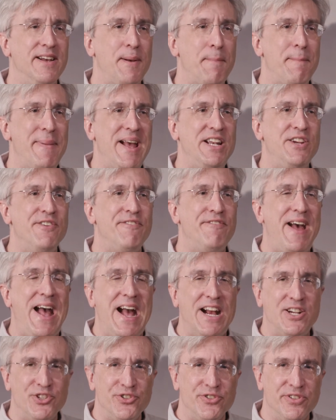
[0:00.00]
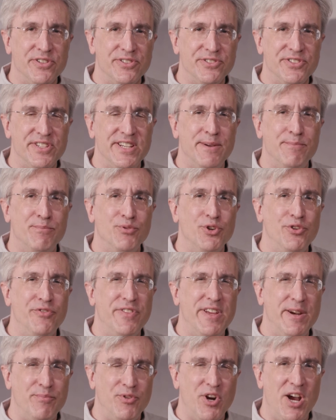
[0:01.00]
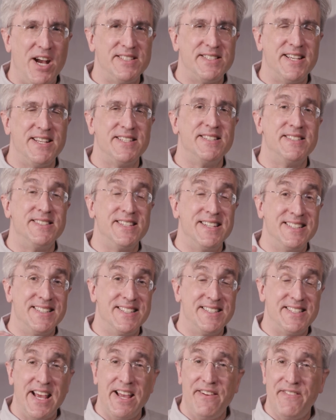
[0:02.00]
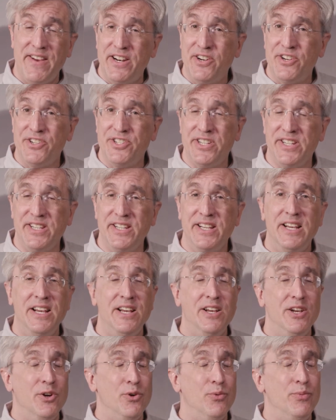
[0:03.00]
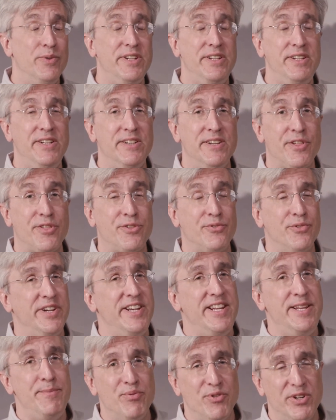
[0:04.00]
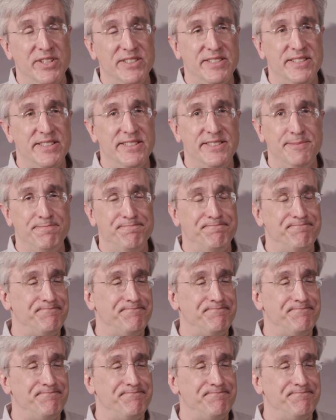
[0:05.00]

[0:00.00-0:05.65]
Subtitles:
manufacturers improve their processes and save energy. We 3D printed